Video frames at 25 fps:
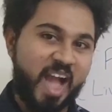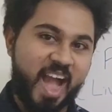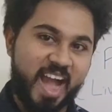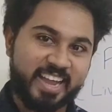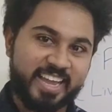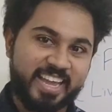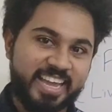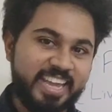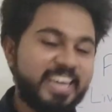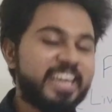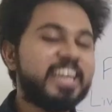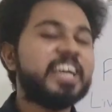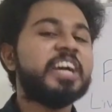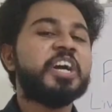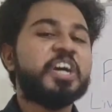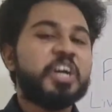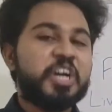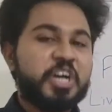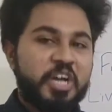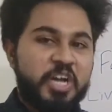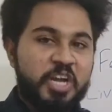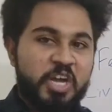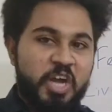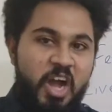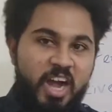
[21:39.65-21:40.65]
Okay,
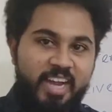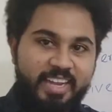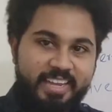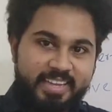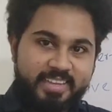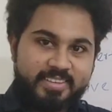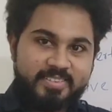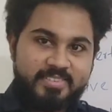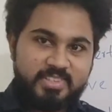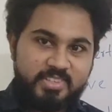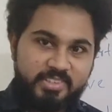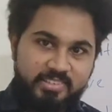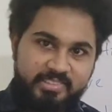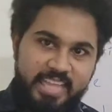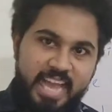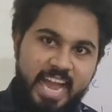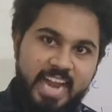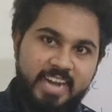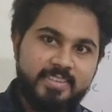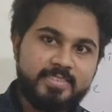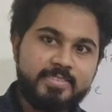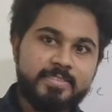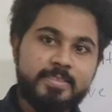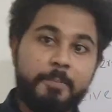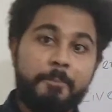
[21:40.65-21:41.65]
so
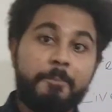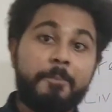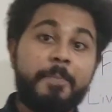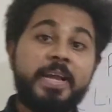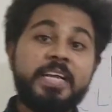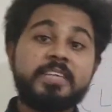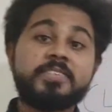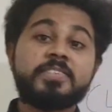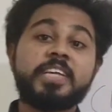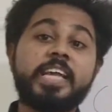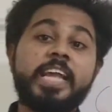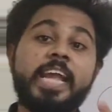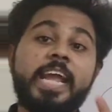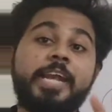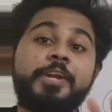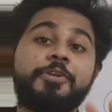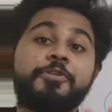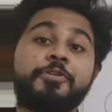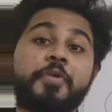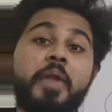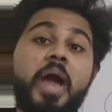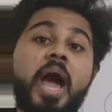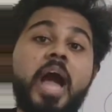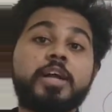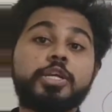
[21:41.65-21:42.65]
that's the basic
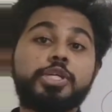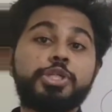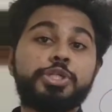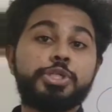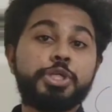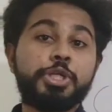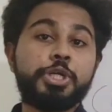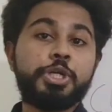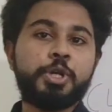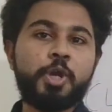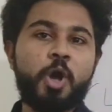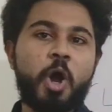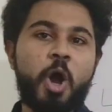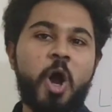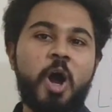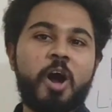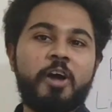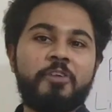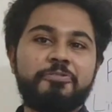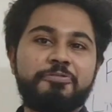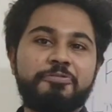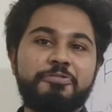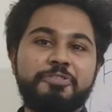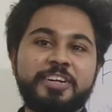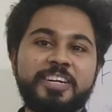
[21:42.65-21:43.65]
introduction
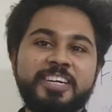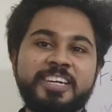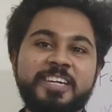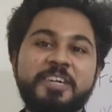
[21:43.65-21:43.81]
of